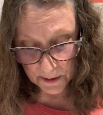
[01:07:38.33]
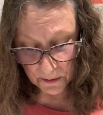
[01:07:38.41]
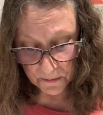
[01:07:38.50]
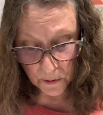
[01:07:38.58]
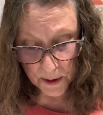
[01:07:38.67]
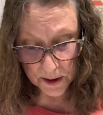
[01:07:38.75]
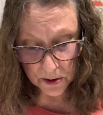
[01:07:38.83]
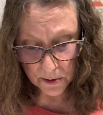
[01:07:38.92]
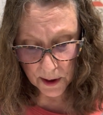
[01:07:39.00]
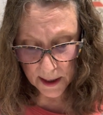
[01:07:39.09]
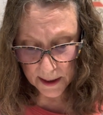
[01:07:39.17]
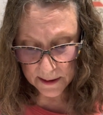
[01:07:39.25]
A voice
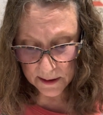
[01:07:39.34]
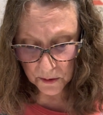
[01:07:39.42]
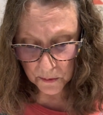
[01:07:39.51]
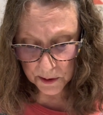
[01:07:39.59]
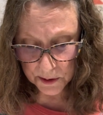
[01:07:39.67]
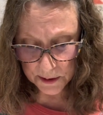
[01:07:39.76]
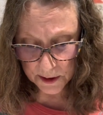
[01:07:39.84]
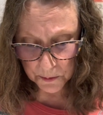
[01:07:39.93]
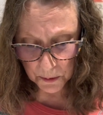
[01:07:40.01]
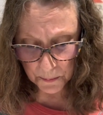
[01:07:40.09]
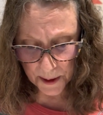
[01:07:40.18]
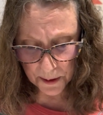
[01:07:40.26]
cries in the wilderness,
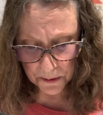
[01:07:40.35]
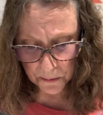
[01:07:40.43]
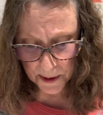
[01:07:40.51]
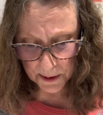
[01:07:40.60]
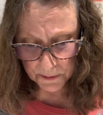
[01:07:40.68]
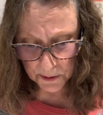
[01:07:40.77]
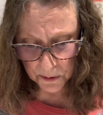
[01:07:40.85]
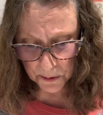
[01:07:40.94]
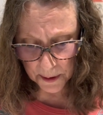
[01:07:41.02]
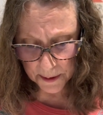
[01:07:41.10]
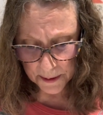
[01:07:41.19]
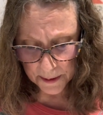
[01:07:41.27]
prepare the way of the
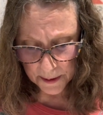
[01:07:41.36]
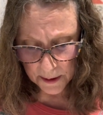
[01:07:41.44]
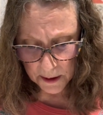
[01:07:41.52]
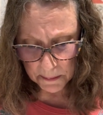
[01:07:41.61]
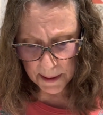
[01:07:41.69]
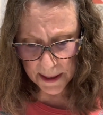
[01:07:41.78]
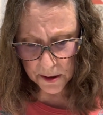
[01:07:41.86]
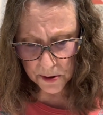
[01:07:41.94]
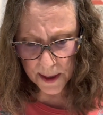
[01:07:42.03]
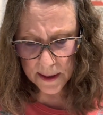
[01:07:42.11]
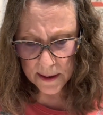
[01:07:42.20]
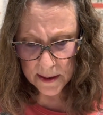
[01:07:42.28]
Lord. Make
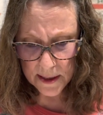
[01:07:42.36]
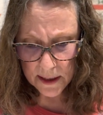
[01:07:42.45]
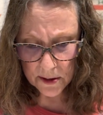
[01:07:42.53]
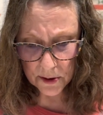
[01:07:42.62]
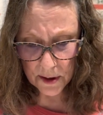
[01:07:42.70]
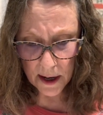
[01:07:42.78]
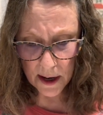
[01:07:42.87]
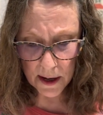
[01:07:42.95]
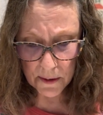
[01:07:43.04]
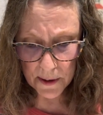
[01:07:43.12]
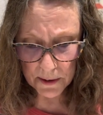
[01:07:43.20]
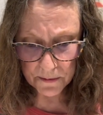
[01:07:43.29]
straight in the desert a
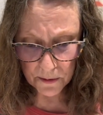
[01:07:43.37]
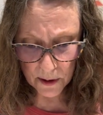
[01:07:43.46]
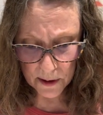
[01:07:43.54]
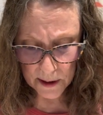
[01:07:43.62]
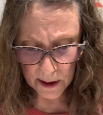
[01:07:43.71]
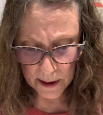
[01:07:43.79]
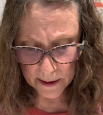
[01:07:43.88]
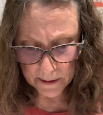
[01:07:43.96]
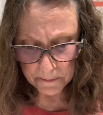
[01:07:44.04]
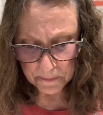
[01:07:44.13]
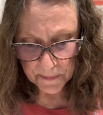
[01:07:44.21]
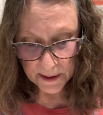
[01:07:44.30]
highway for our God.
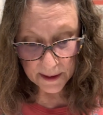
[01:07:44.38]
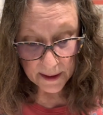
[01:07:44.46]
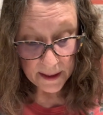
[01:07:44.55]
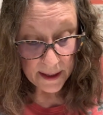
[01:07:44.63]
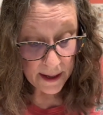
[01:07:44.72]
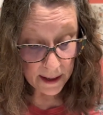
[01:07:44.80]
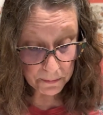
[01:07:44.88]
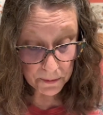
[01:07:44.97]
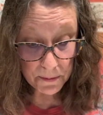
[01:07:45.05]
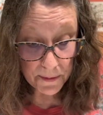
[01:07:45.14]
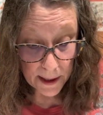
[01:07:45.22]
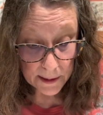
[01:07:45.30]
Every
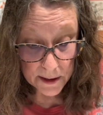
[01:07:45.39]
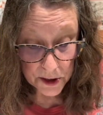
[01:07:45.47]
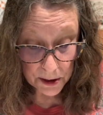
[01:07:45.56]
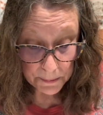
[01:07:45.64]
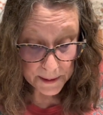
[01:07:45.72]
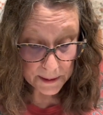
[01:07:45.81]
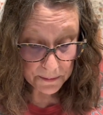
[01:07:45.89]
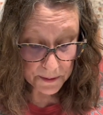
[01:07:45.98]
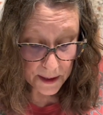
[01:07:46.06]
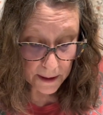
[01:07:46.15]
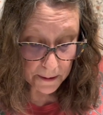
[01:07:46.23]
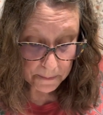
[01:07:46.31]
valley shall be
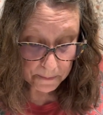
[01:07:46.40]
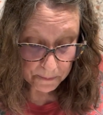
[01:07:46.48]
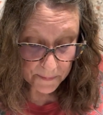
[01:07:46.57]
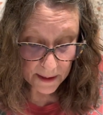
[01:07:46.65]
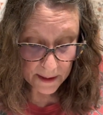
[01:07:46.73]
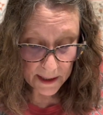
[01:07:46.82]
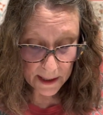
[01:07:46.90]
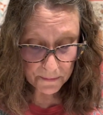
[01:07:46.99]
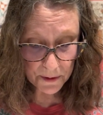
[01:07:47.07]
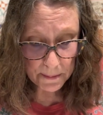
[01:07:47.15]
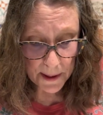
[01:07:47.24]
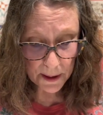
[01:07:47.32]
lifted up, and
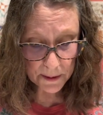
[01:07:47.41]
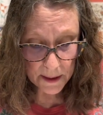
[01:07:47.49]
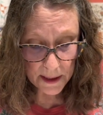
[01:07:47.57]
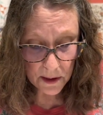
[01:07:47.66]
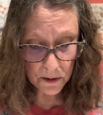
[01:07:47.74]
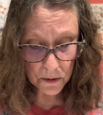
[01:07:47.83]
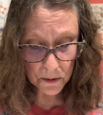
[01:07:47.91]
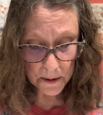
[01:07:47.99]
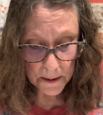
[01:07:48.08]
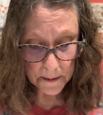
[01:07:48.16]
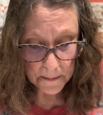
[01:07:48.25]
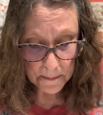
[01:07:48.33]
every mountain and hill
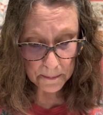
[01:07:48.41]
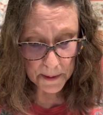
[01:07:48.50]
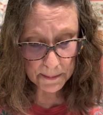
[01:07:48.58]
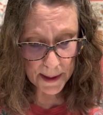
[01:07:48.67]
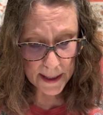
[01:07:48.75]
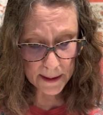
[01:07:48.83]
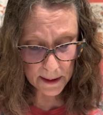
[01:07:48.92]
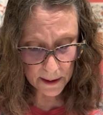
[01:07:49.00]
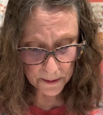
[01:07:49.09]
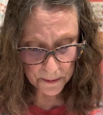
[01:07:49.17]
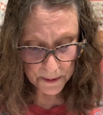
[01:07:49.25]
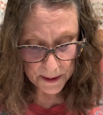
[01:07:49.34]
be made low.